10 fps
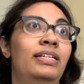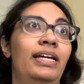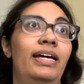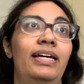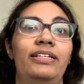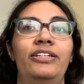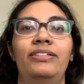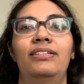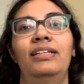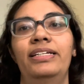And,
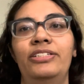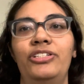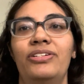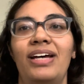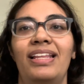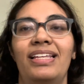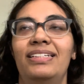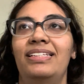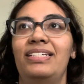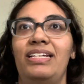like, do you not
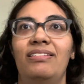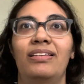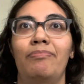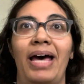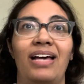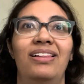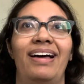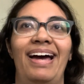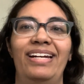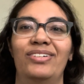think the back
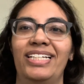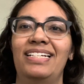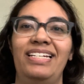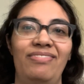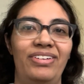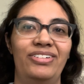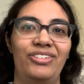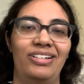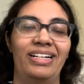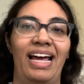line or the defenders are
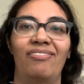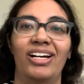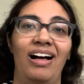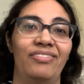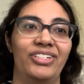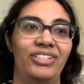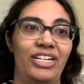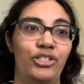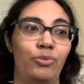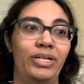going to have a
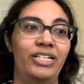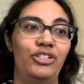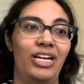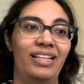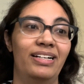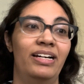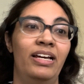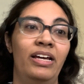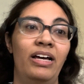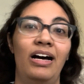conversation with each other?
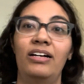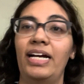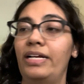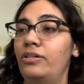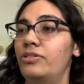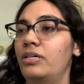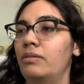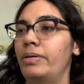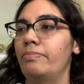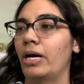All right, who's going to
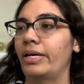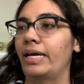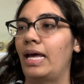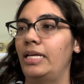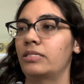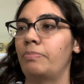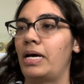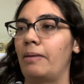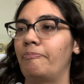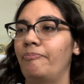be marking Alex
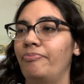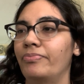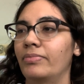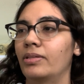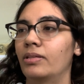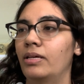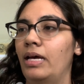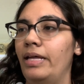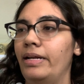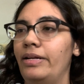Popp?
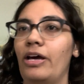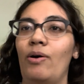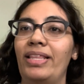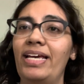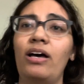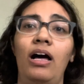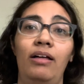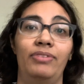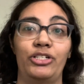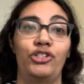No, I think all
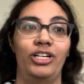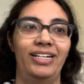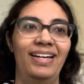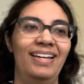of us should.